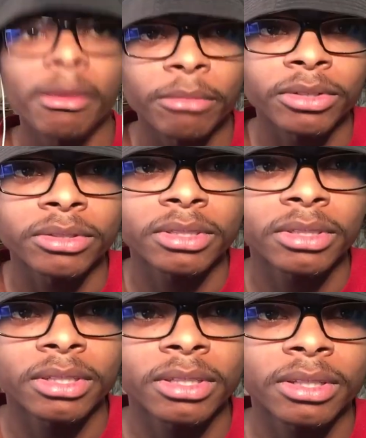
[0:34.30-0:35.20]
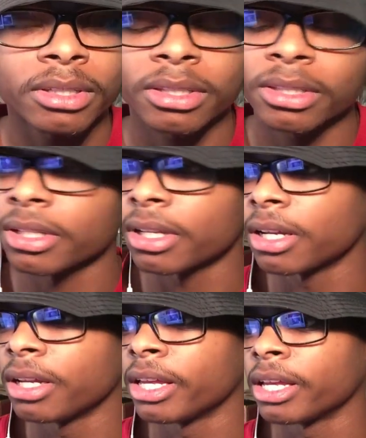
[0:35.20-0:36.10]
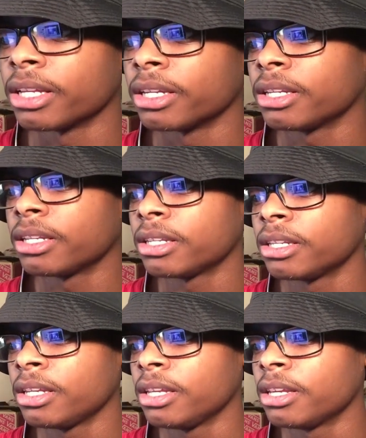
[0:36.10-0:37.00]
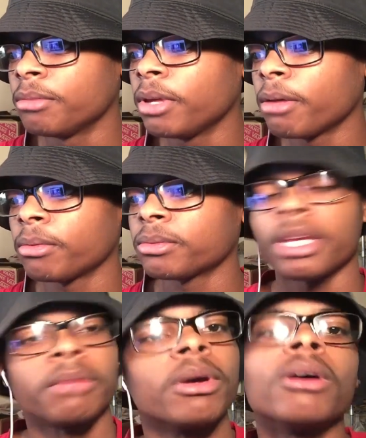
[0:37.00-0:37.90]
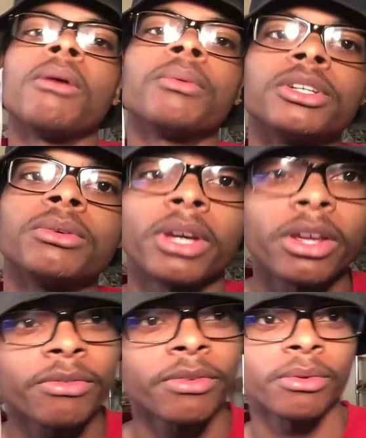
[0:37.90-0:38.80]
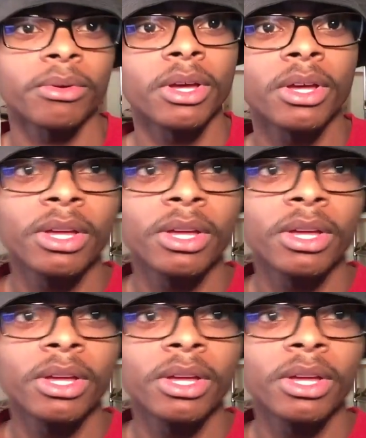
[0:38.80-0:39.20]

Gamers, and he hit me up and was like, "Bro, I want to do an interview."